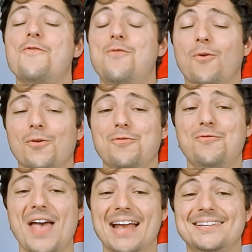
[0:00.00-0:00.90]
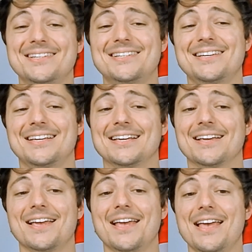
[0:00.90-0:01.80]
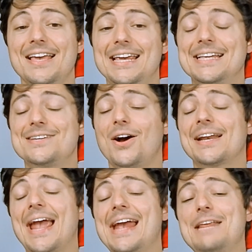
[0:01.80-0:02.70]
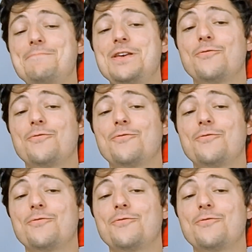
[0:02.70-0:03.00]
for fantasy. He's got an ADP